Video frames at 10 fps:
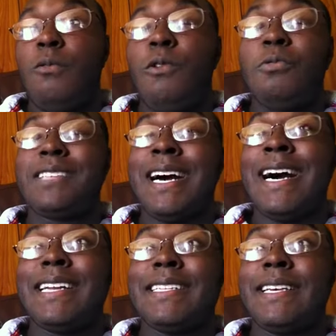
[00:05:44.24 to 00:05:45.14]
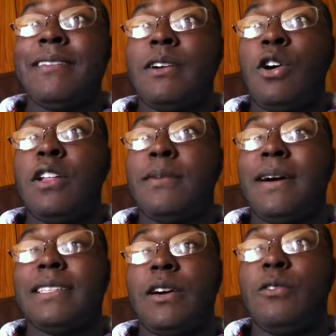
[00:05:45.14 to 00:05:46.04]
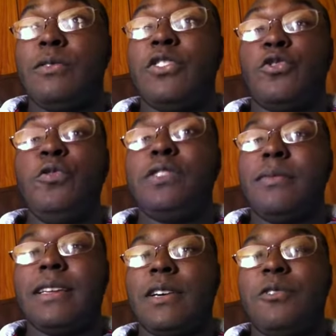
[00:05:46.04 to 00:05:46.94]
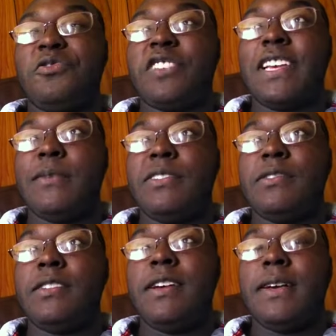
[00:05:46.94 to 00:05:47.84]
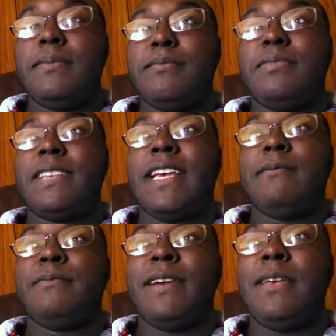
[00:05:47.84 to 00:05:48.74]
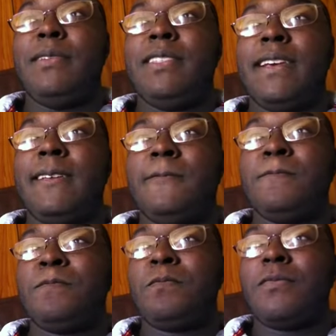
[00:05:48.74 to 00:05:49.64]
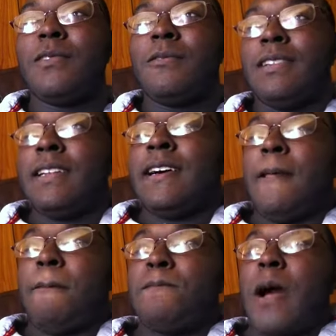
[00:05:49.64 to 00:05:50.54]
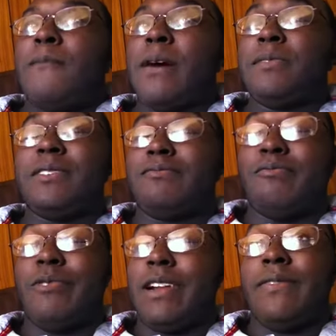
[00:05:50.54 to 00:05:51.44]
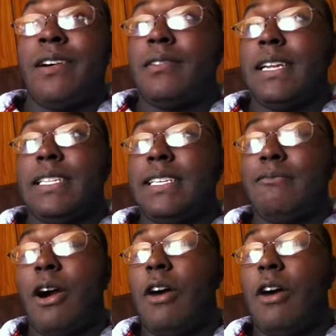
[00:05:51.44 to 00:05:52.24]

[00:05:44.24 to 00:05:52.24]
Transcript: Won't Todd to tell Carly about the whole the truth about the whole Sam and Sam's baby thing and whatnot. I'm, I'm just ready for all that to get